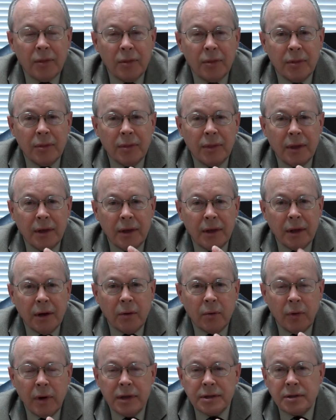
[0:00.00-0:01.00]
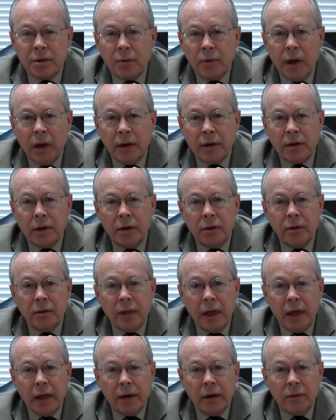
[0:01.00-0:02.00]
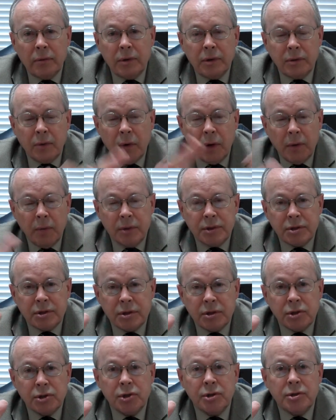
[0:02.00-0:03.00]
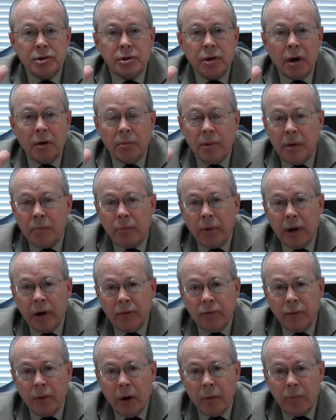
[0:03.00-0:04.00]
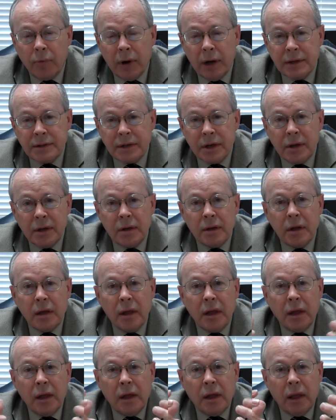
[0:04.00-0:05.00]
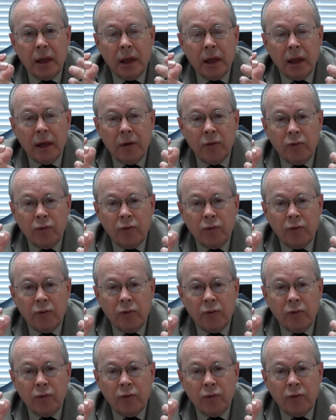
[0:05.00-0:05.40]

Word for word: the uh, reason we ought to do that, we, well, we should start by praying for our president and